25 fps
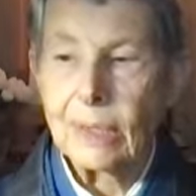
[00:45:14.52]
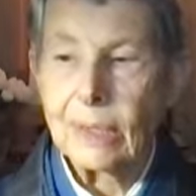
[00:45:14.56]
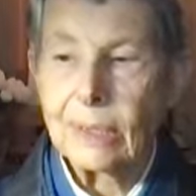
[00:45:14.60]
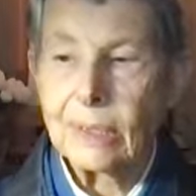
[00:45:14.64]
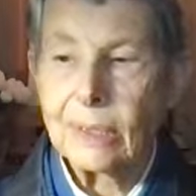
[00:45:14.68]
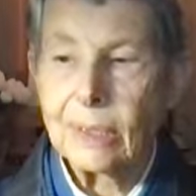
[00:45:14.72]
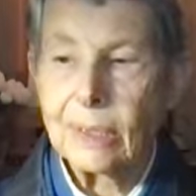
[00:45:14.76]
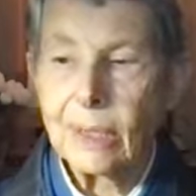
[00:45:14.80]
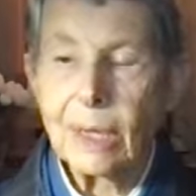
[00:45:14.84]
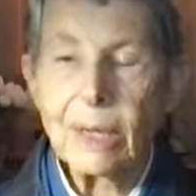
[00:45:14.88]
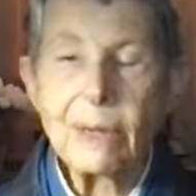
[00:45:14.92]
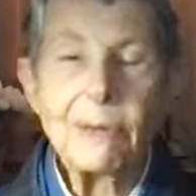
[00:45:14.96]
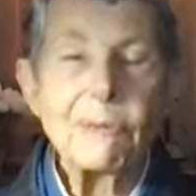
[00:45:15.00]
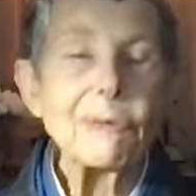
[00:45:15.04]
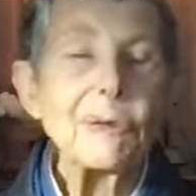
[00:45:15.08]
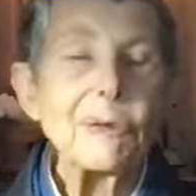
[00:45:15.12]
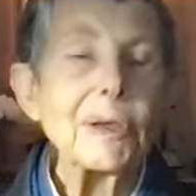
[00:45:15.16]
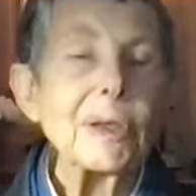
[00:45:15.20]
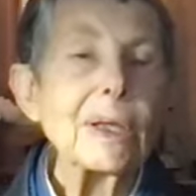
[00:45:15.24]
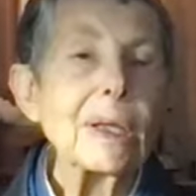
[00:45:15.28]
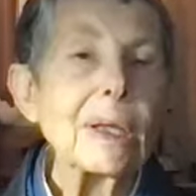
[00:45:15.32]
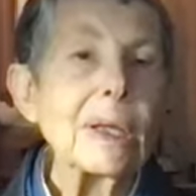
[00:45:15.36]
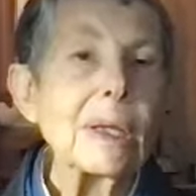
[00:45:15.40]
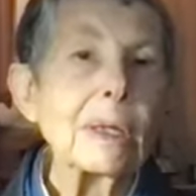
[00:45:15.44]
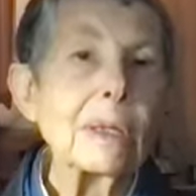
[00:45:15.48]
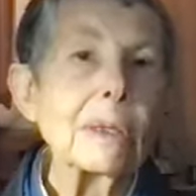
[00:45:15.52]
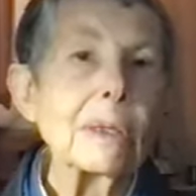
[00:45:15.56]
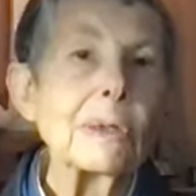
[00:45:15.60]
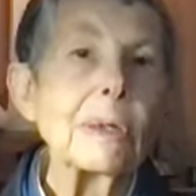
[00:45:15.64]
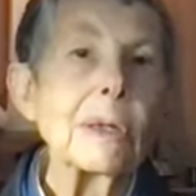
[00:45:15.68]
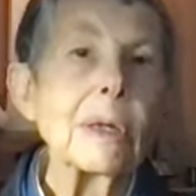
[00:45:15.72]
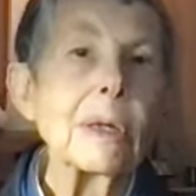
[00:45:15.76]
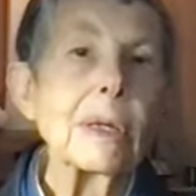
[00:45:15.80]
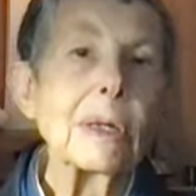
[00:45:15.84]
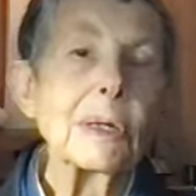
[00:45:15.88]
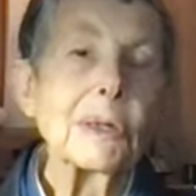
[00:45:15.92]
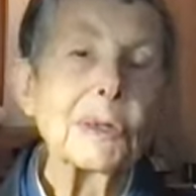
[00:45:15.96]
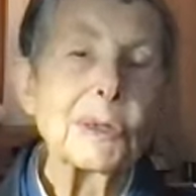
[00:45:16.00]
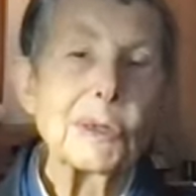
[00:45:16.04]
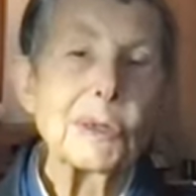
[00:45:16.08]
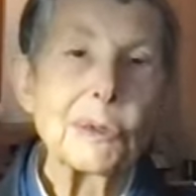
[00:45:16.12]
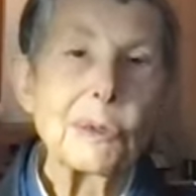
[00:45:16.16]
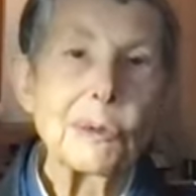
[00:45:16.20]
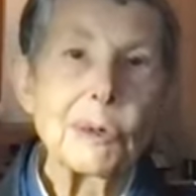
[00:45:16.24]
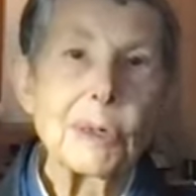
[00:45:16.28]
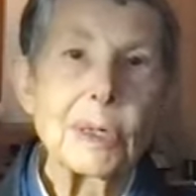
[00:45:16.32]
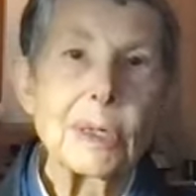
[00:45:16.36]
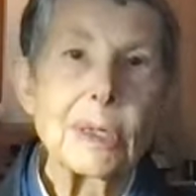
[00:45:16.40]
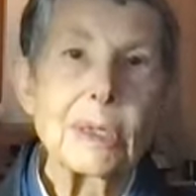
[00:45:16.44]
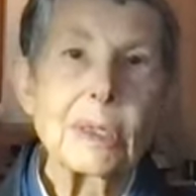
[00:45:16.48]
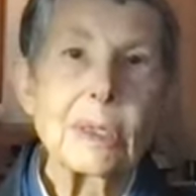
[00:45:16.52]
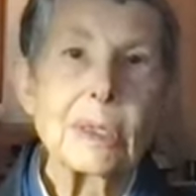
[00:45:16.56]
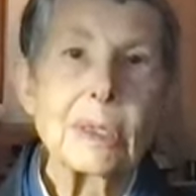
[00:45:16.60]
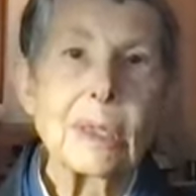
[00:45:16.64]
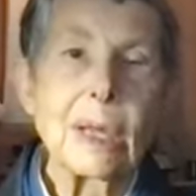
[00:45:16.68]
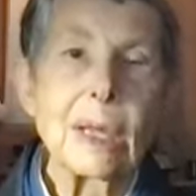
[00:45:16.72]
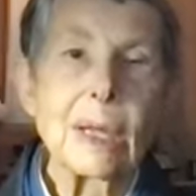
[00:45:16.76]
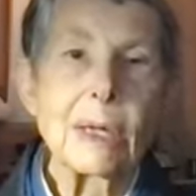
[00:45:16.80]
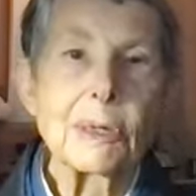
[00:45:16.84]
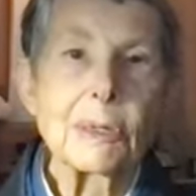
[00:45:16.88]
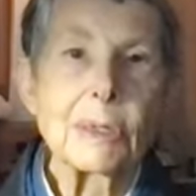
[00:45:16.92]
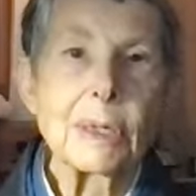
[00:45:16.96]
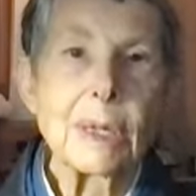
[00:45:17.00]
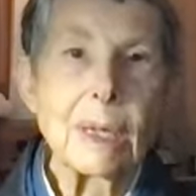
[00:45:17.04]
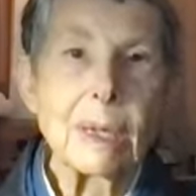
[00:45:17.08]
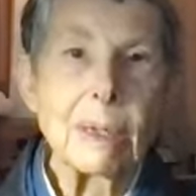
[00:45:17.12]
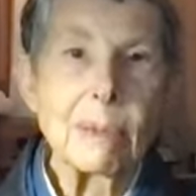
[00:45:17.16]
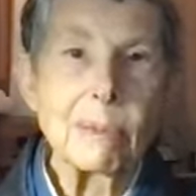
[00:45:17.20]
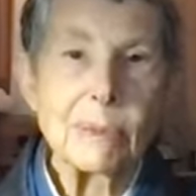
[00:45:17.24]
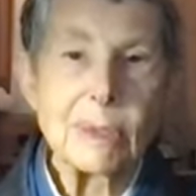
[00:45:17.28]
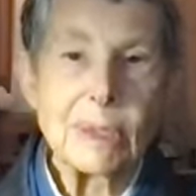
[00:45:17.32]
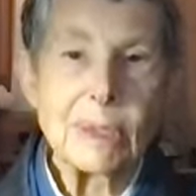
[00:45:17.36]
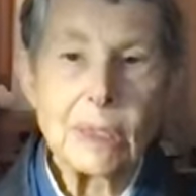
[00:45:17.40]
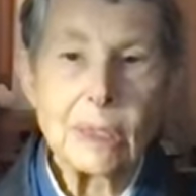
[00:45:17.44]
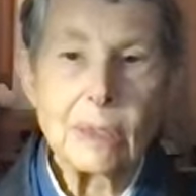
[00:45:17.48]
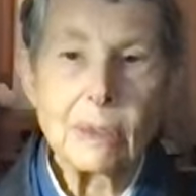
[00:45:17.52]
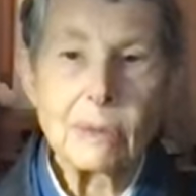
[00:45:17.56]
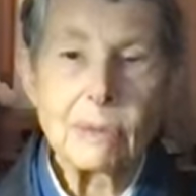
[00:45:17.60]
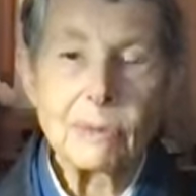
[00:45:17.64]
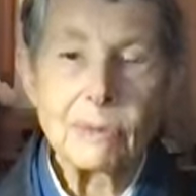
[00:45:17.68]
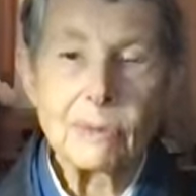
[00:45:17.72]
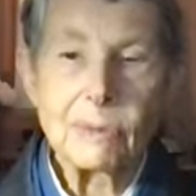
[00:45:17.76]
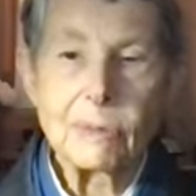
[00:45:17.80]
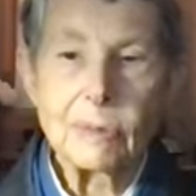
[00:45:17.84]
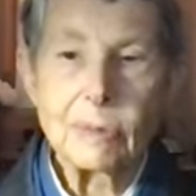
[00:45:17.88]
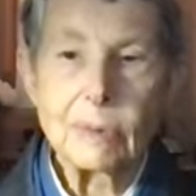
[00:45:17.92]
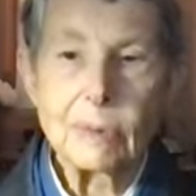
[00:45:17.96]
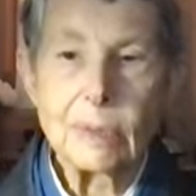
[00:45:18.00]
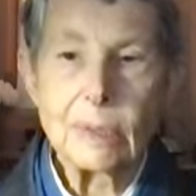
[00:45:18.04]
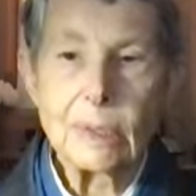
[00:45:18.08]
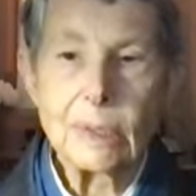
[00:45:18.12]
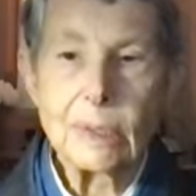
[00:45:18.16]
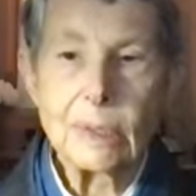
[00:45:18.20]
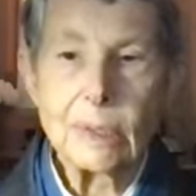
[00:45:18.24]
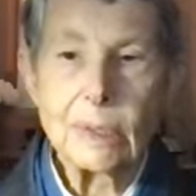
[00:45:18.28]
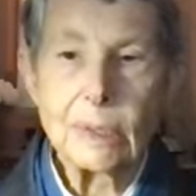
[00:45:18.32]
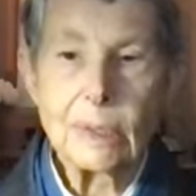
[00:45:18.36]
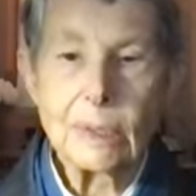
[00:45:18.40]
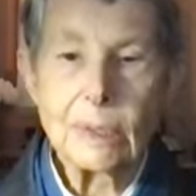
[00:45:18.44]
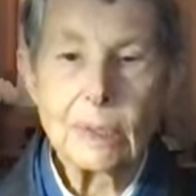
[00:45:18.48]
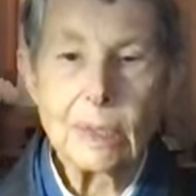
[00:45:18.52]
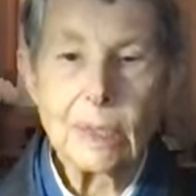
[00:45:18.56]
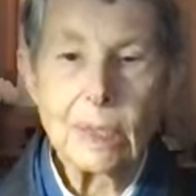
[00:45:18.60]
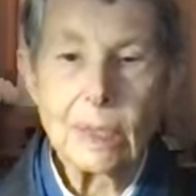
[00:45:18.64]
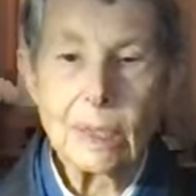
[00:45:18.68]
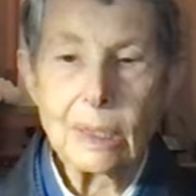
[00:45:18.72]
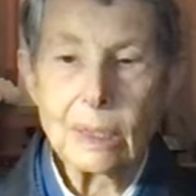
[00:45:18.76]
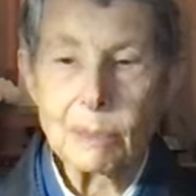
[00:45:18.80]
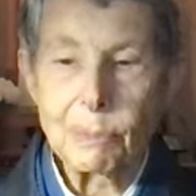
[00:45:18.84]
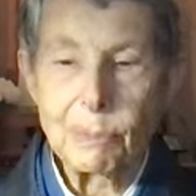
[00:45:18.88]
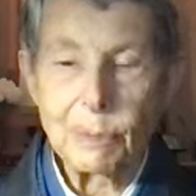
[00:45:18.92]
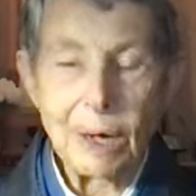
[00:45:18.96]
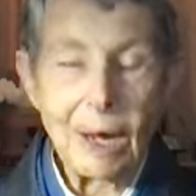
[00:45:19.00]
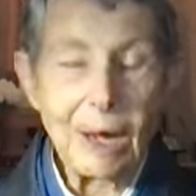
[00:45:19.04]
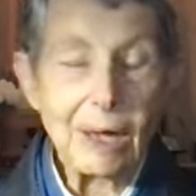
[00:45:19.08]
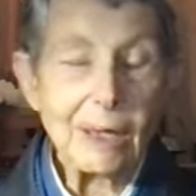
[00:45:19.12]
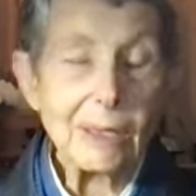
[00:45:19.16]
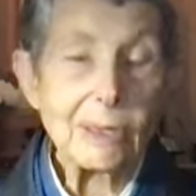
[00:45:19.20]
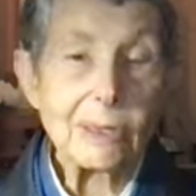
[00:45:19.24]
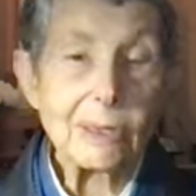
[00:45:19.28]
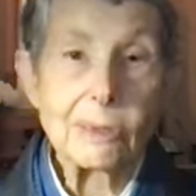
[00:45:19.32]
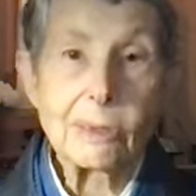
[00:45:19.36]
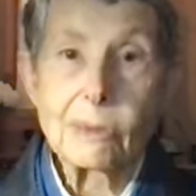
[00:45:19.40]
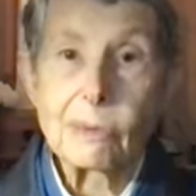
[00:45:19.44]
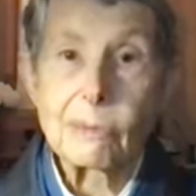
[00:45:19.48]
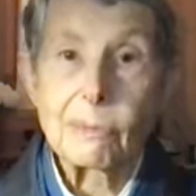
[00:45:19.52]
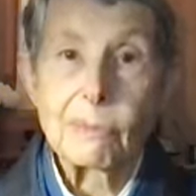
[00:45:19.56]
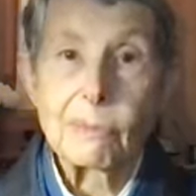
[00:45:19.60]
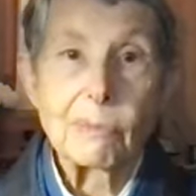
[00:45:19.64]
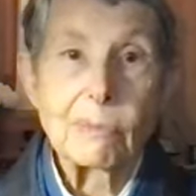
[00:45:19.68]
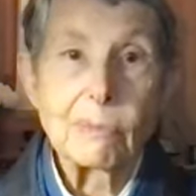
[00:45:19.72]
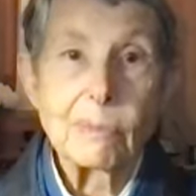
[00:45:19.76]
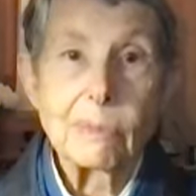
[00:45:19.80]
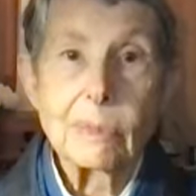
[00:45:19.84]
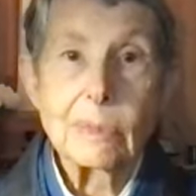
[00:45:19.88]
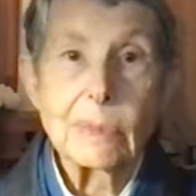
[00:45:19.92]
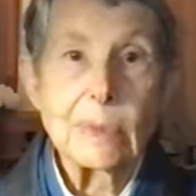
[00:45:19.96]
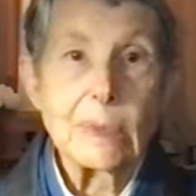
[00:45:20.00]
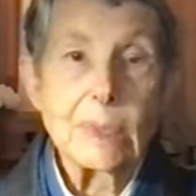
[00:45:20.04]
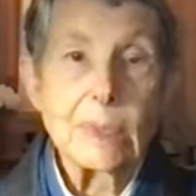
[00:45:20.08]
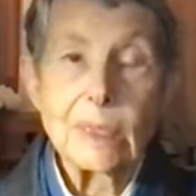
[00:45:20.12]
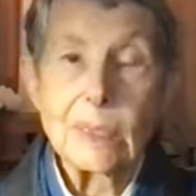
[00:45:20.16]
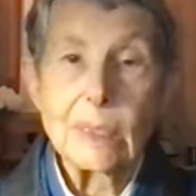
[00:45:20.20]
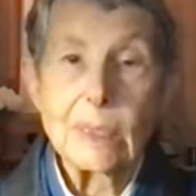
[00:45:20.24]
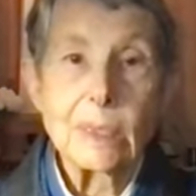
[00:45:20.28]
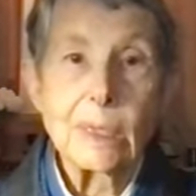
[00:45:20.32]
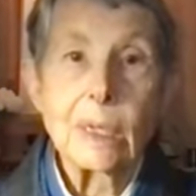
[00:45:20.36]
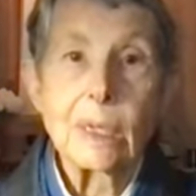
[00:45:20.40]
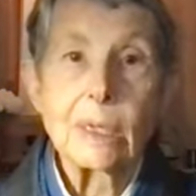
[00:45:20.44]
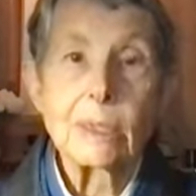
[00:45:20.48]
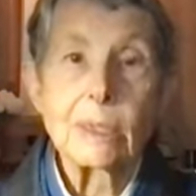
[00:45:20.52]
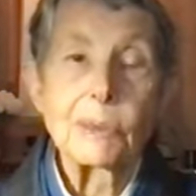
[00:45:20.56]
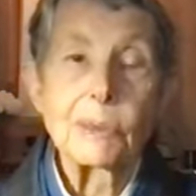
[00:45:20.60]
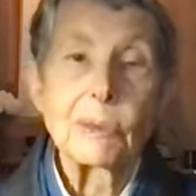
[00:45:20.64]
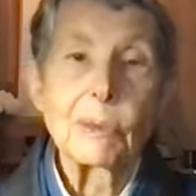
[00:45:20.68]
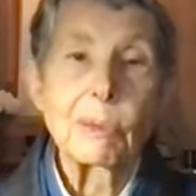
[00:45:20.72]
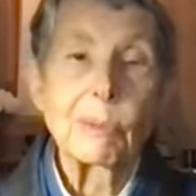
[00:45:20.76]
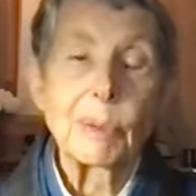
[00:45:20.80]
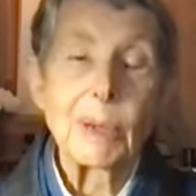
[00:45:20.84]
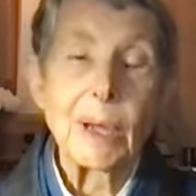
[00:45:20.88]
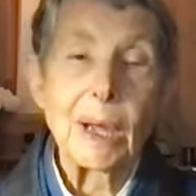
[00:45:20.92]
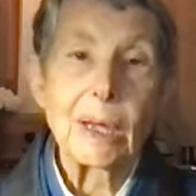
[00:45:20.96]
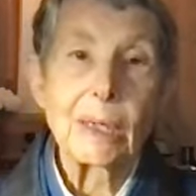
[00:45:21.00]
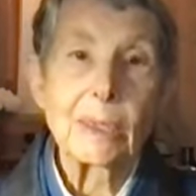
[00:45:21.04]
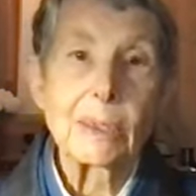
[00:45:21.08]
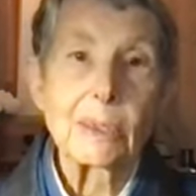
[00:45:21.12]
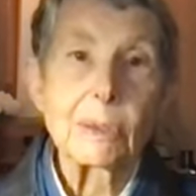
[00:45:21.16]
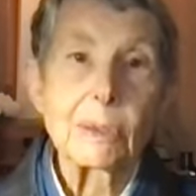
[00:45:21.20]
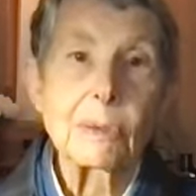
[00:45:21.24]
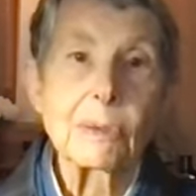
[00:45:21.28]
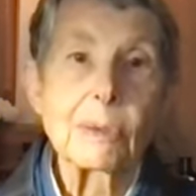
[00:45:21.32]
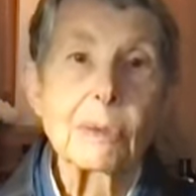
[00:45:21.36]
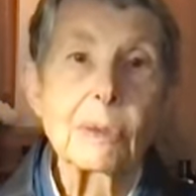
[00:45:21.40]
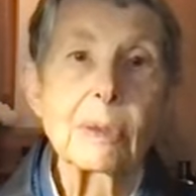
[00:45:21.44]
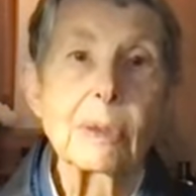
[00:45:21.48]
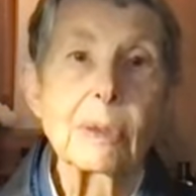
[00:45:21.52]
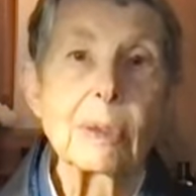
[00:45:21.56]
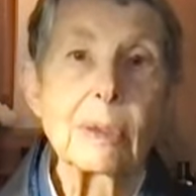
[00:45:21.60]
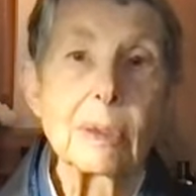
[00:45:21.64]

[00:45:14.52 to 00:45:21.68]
delightful inner stories to entertain himself. The practice, he did not do the practice.